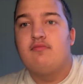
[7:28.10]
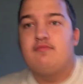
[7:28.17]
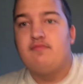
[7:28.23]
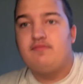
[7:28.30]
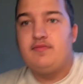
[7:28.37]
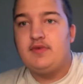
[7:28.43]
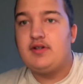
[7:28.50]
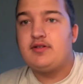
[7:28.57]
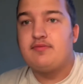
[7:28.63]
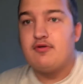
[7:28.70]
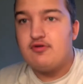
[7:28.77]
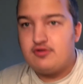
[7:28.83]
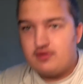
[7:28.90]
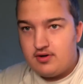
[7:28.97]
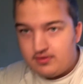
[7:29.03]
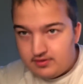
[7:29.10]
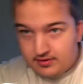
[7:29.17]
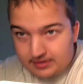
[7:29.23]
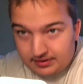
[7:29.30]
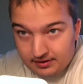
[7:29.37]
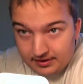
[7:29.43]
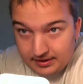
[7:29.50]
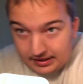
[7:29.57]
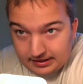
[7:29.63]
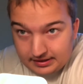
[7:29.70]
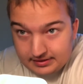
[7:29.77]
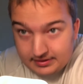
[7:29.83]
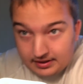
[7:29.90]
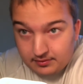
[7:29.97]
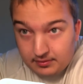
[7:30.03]
The exposure on this light is
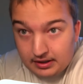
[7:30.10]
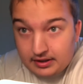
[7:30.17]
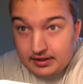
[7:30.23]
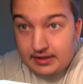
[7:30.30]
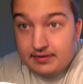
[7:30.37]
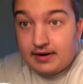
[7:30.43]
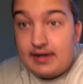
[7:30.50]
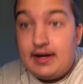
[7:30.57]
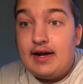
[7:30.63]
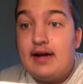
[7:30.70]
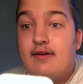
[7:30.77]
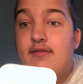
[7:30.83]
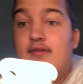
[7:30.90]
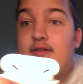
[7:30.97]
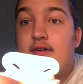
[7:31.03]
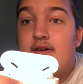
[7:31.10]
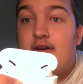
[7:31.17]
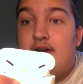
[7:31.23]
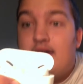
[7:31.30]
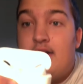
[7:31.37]
not working right now.